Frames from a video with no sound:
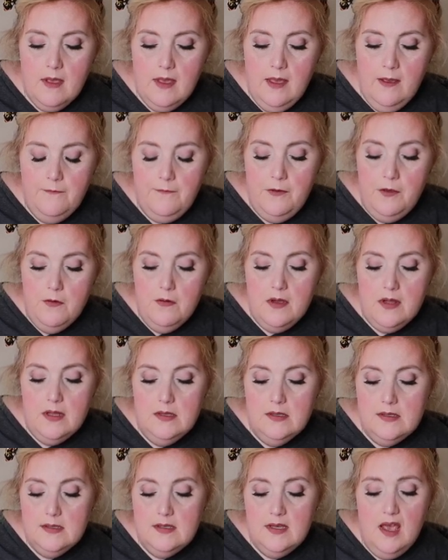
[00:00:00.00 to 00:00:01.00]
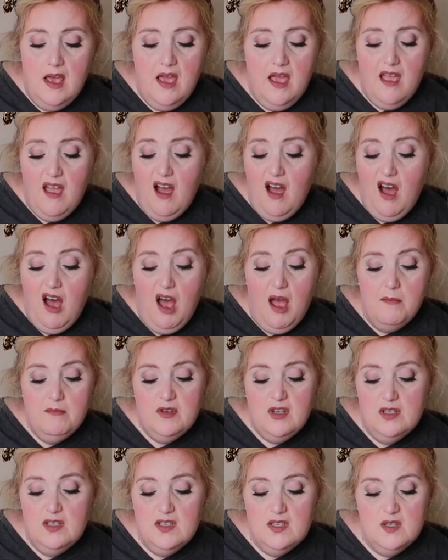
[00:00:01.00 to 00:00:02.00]
If you can see, I'm
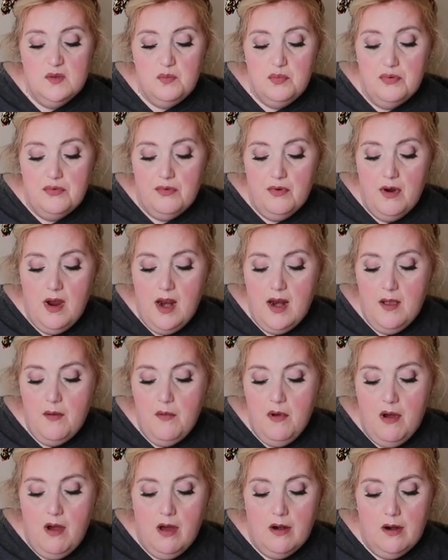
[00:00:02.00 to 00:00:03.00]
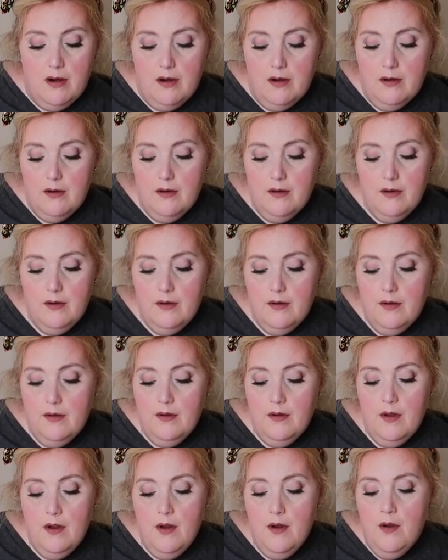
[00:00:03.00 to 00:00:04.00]
just spreading water
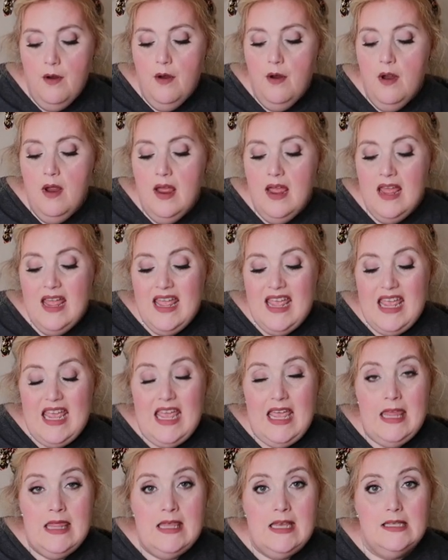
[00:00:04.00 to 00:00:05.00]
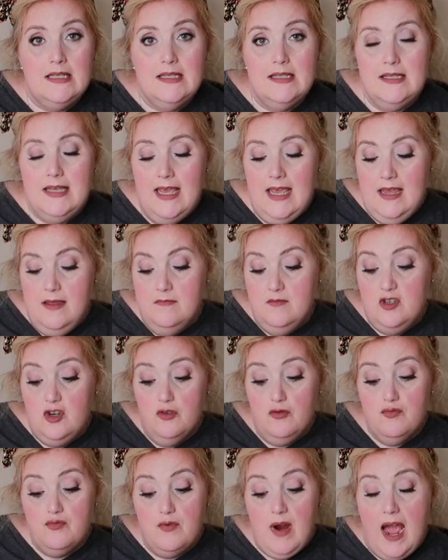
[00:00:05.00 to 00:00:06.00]
in the same
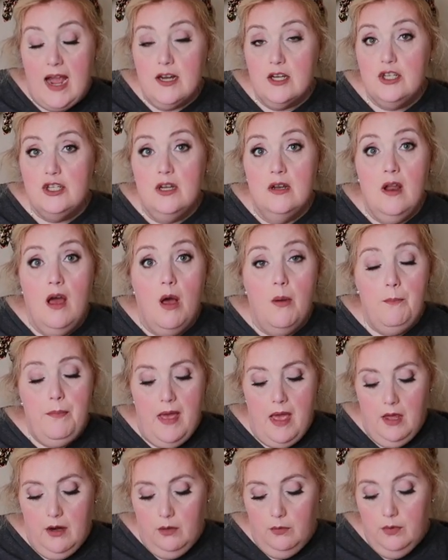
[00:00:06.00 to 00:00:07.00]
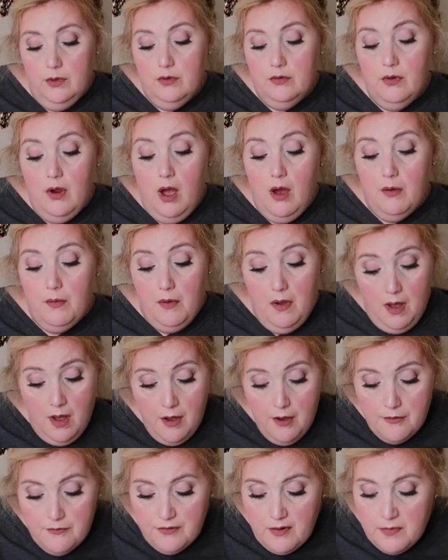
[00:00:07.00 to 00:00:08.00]
direction a petal would grow,
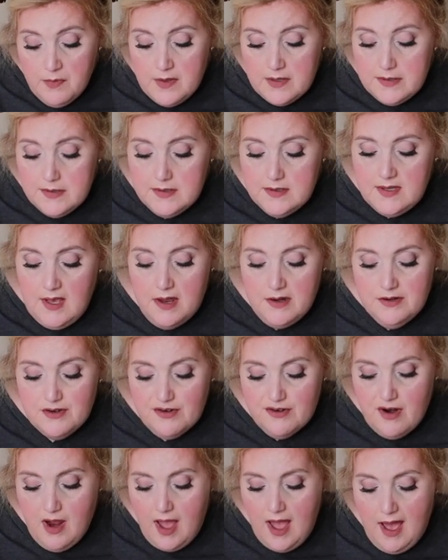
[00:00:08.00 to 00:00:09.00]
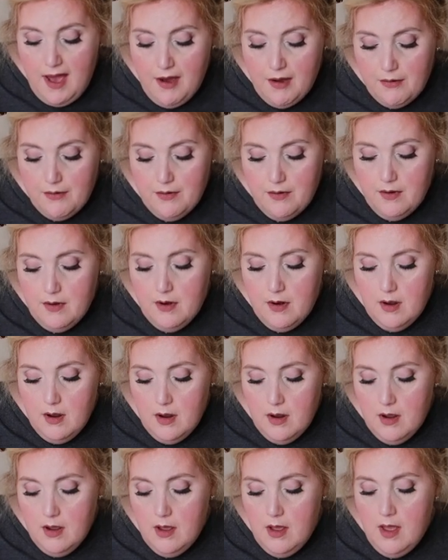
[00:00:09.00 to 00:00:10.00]
from the center out.
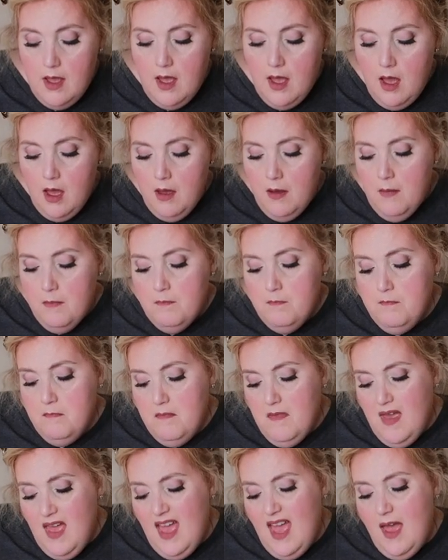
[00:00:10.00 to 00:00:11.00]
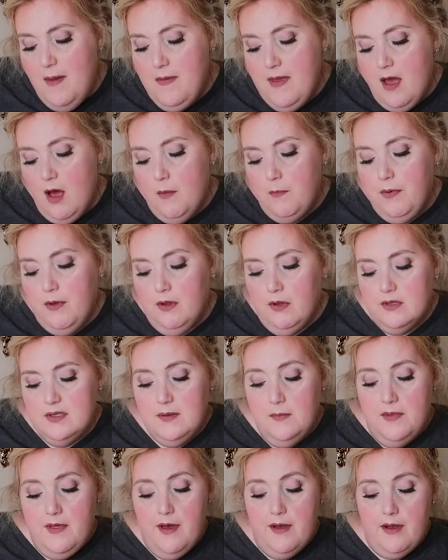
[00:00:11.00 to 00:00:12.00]
Maybe I'll pull
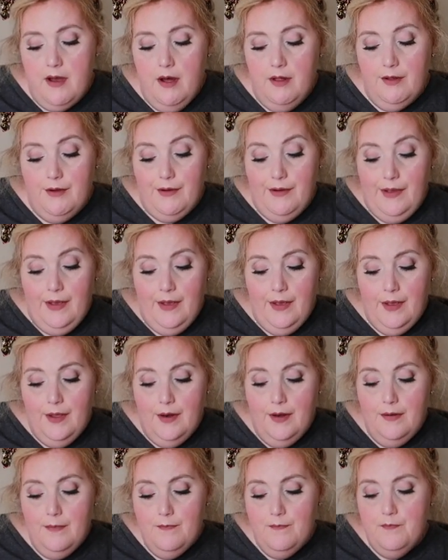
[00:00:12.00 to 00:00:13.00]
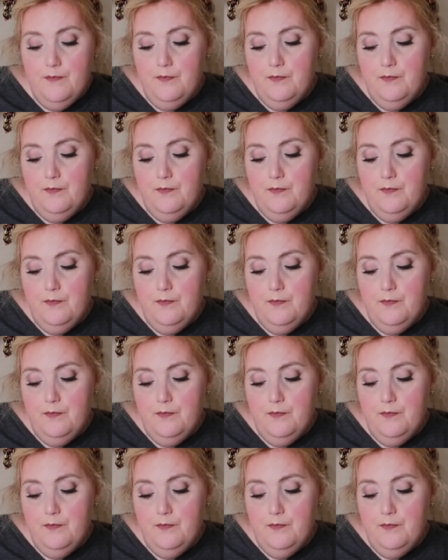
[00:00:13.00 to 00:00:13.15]
some of that color in.